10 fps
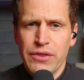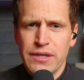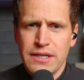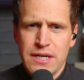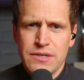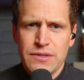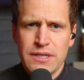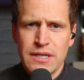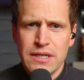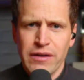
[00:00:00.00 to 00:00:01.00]
dangerous, and
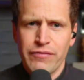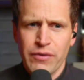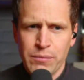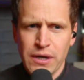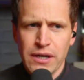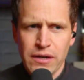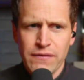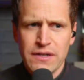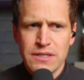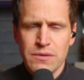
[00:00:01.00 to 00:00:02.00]
it's not from God.
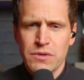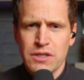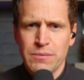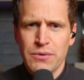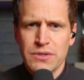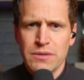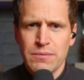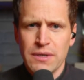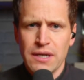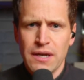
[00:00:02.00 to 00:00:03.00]
Obviously, we're supposed to
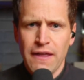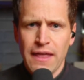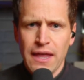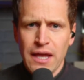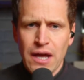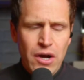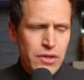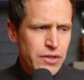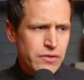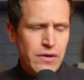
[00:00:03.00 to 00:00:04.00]
be on
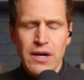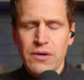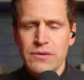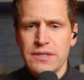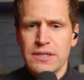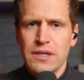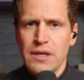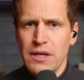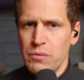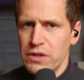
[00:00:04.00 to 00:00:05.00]
the ground
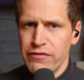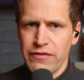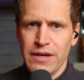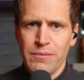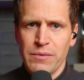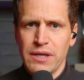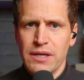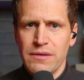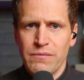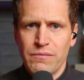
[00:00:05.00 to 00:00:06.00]
with the
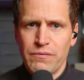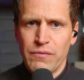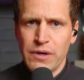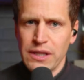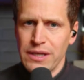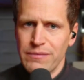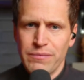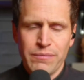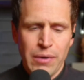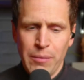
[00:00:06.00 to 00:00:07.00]
family, really
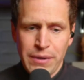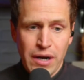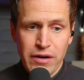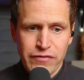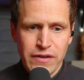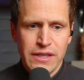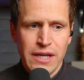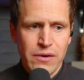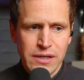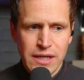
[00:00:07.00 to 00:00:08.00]
pumping our faith
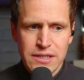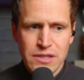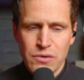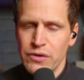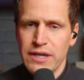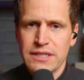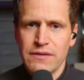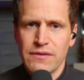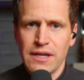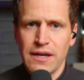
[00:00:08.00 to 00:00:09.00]
out and getting to know Christ
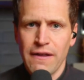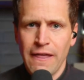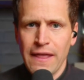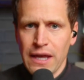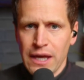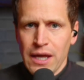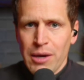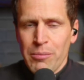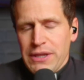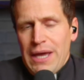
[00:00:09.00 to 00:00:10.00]
every day.
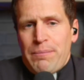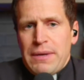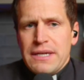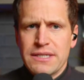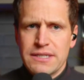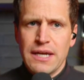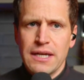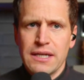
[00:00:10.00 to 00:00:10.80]
But that being said,